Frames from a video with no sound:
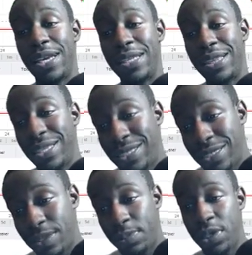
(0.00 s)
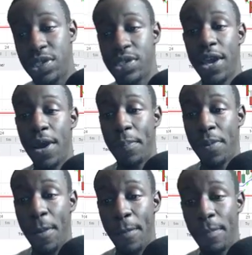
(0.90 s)
this is a bullish setup.
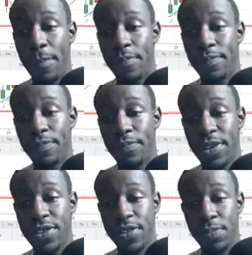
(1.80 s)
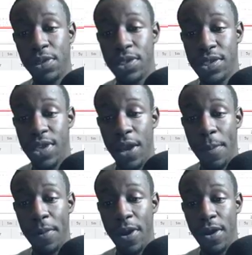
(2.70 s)
This is a bullish
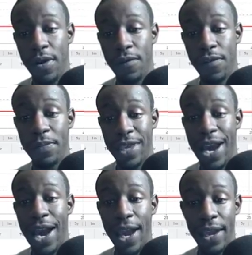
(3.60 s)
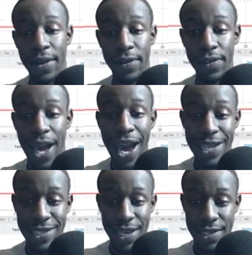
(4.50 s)
setup from the eye
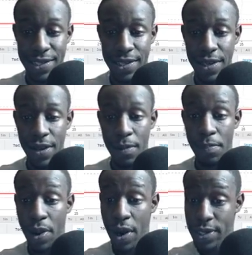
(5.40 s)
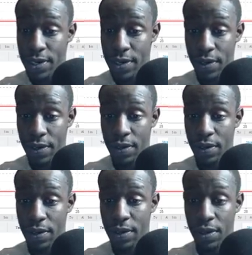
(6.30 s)
test. But
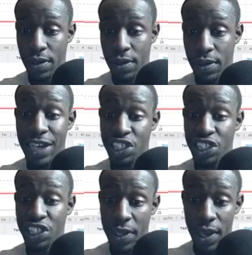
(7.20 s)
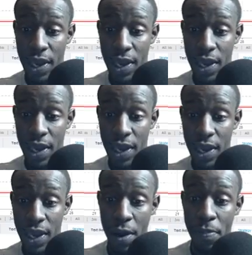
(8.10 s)
not jumping the gun and being
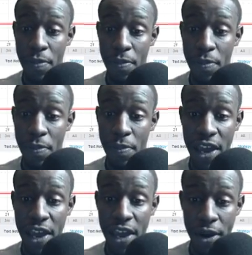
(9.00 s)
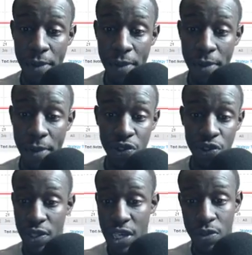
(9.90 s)
a veteran and a professional,
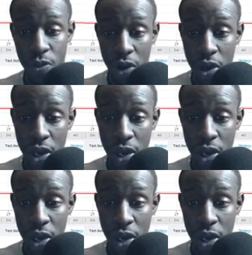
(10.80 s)
and that's what